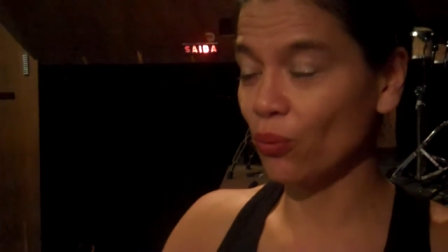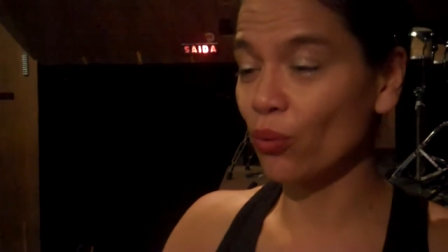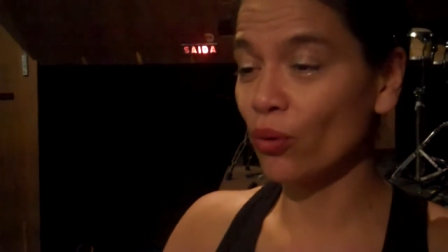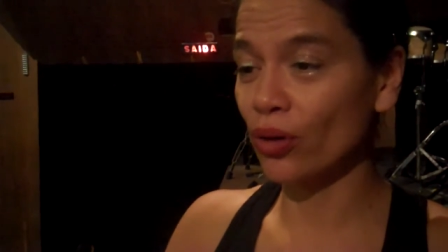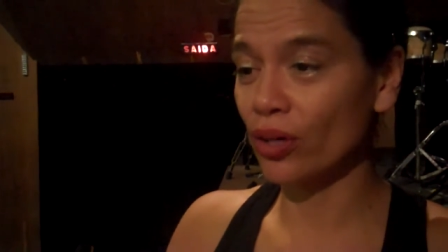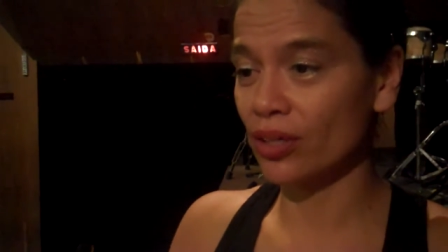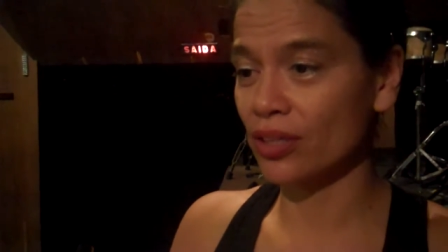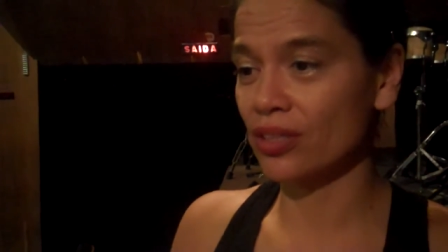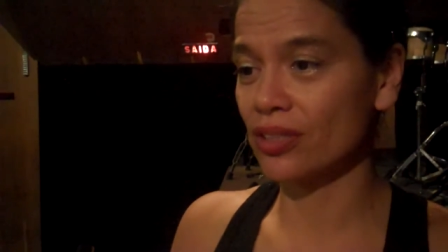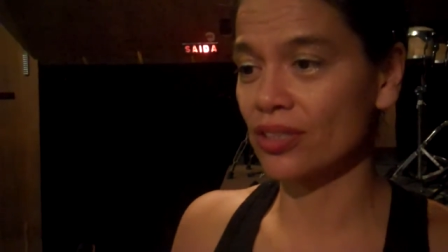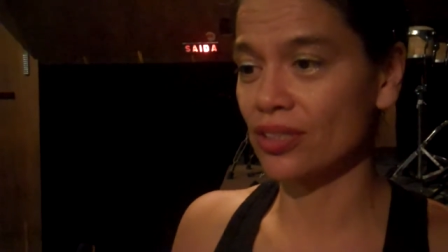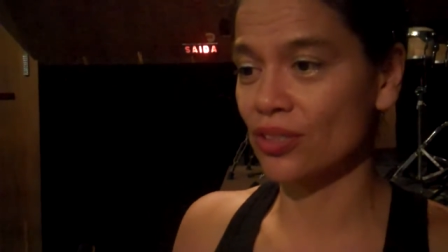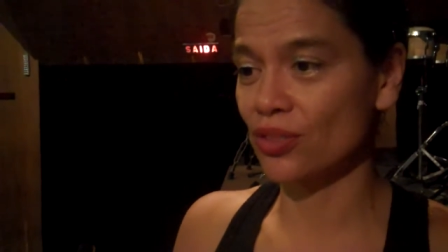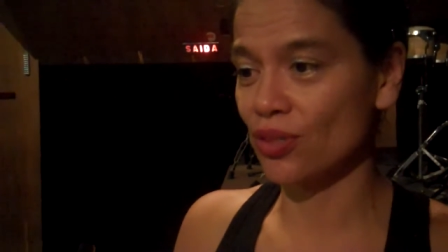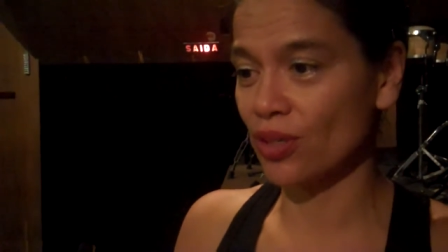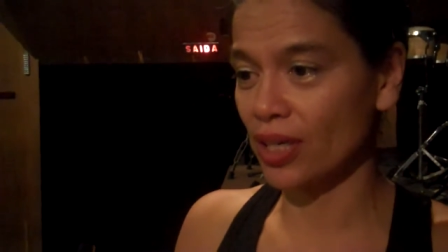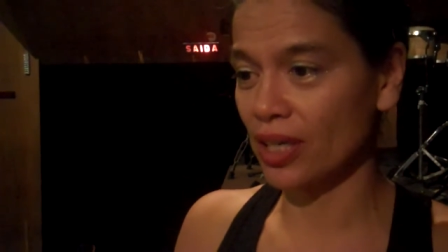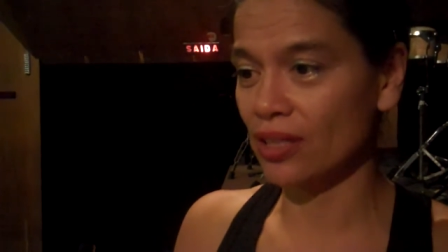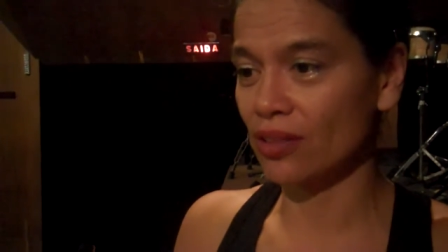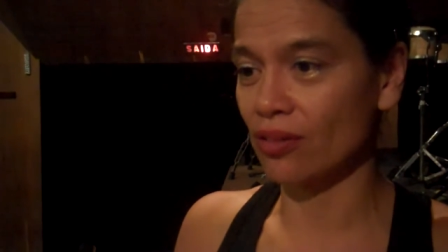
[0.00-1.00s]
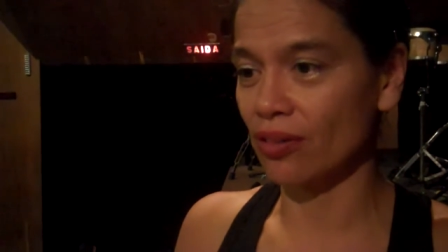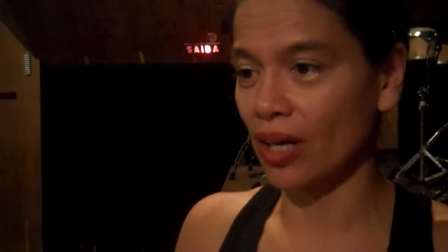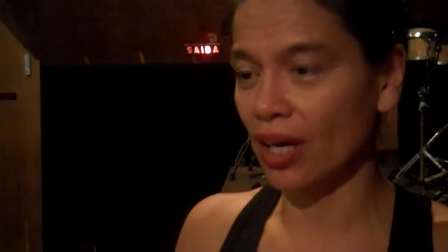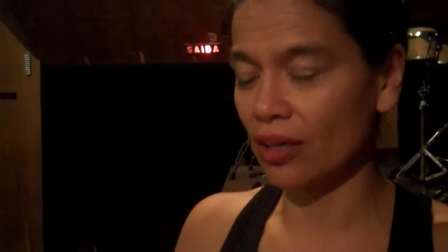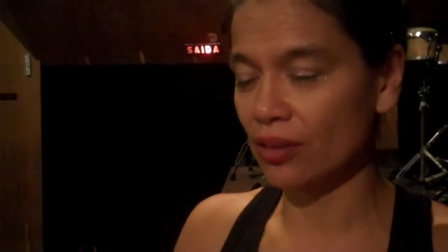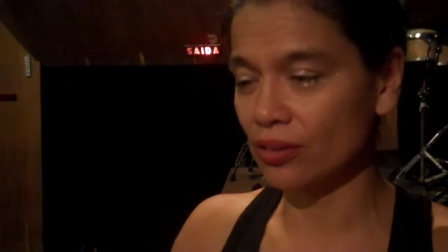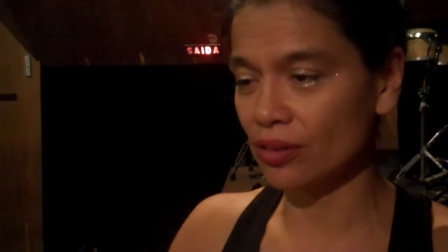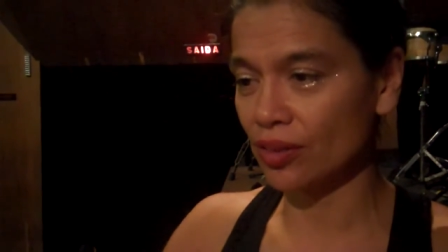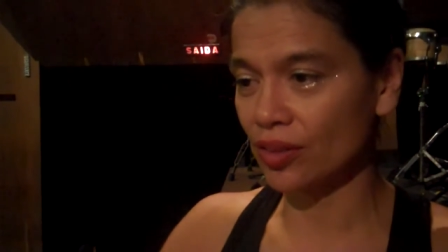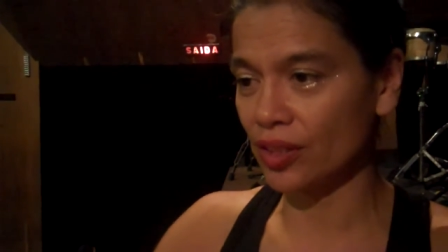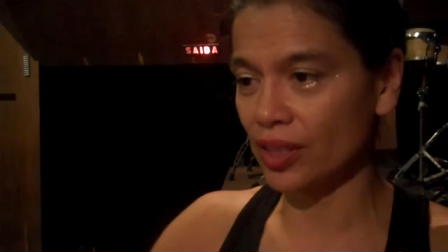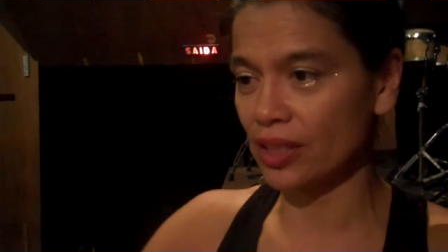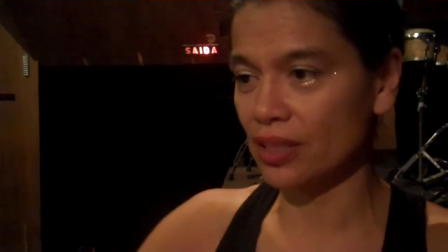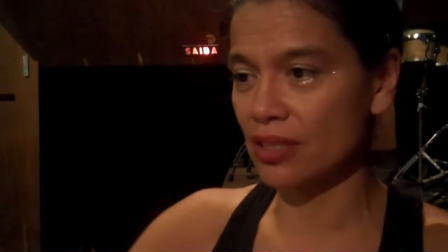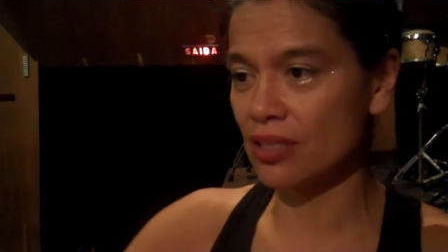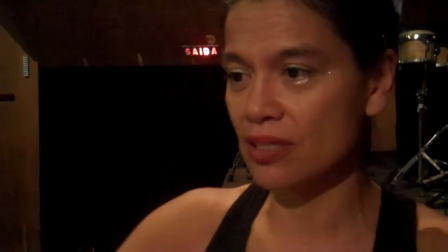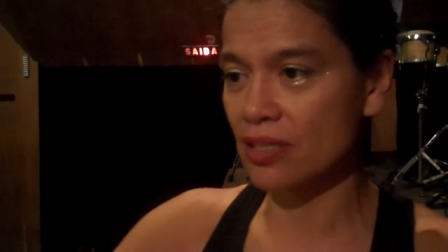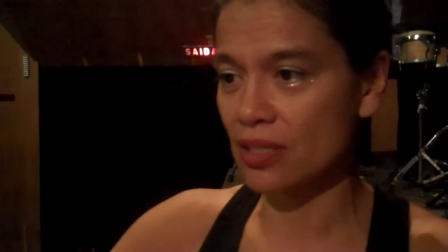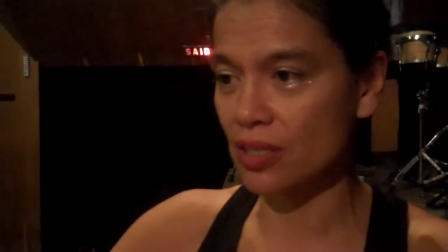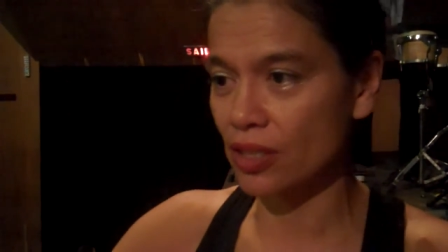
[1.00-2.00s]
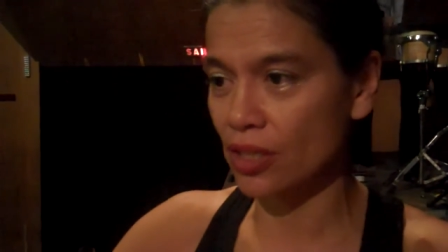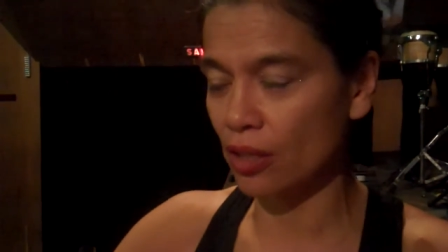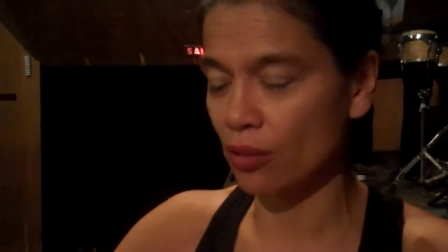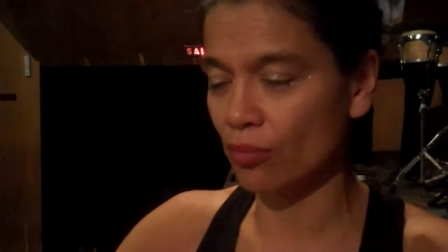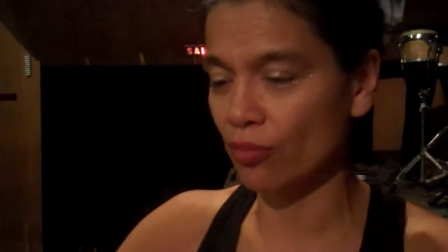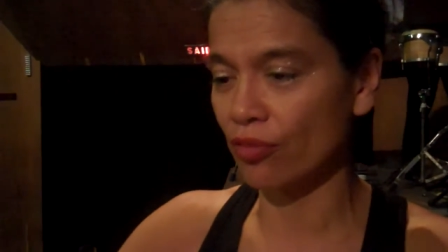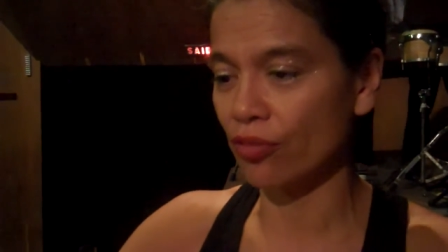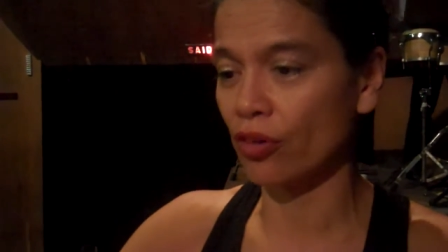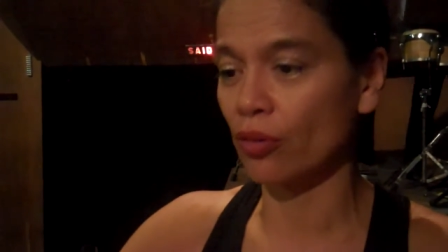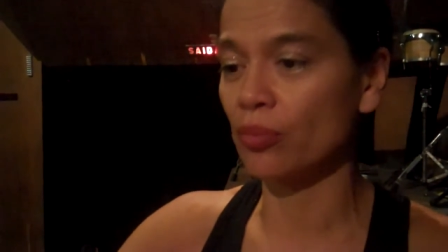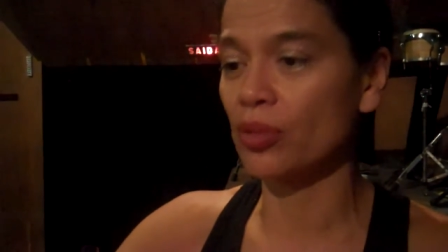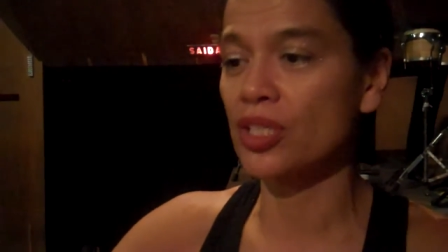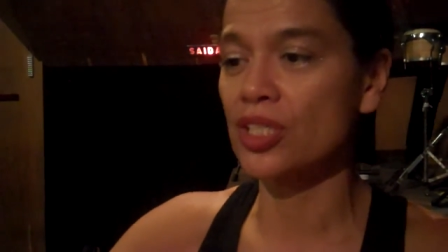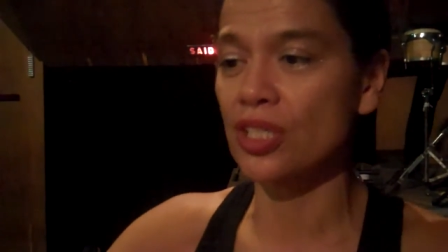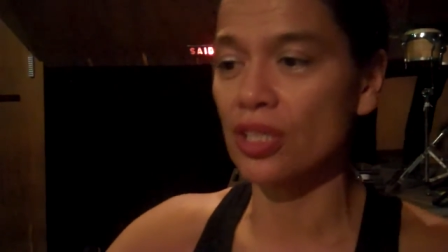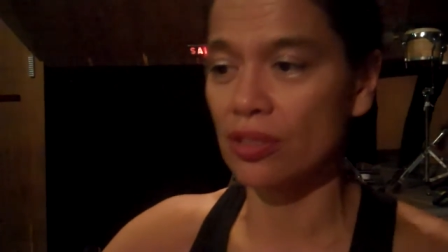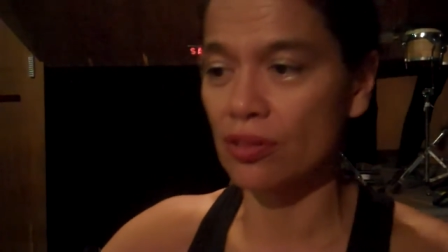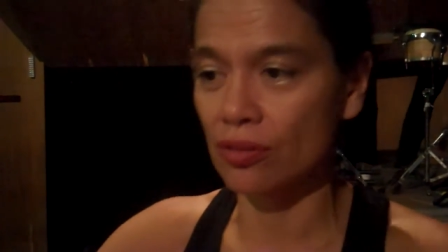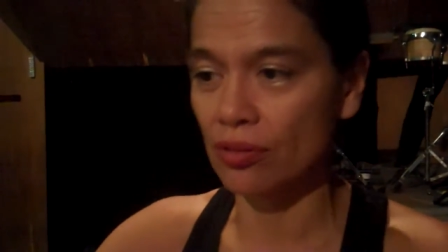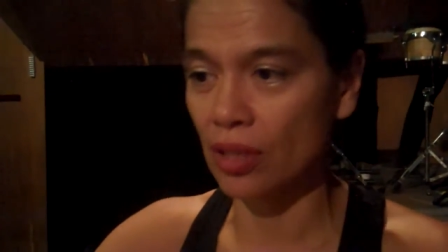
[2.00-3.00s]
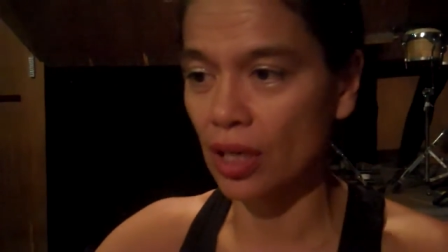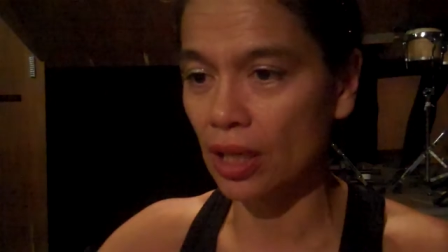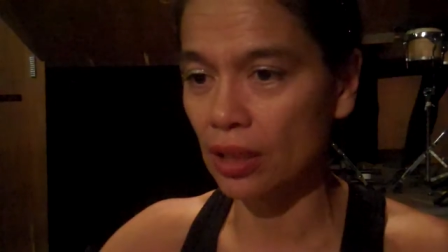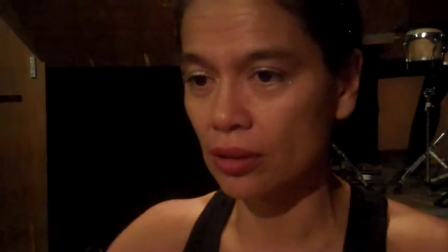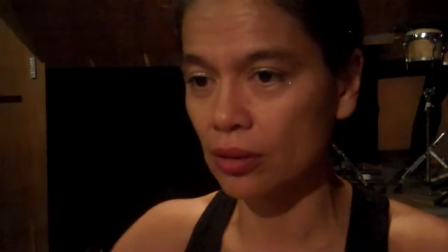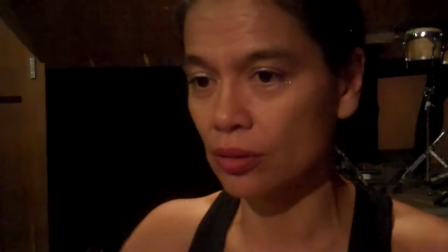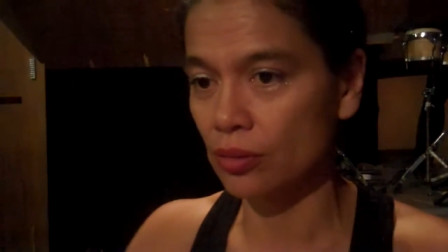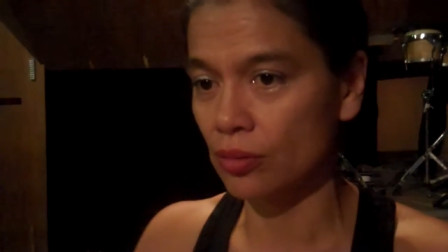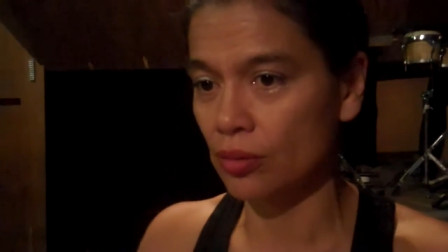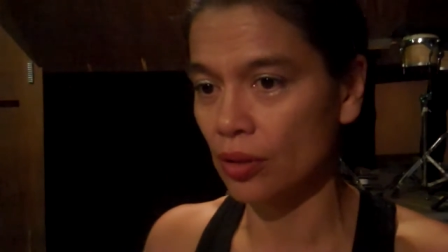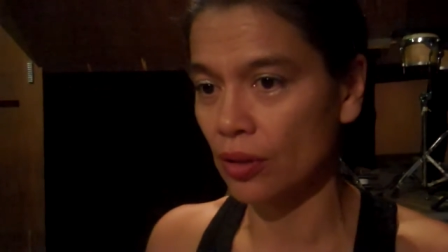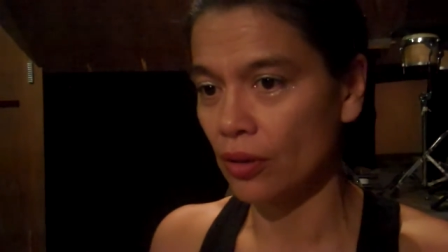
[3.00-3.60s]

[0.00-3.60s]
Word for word: work together, how the things come from each other, how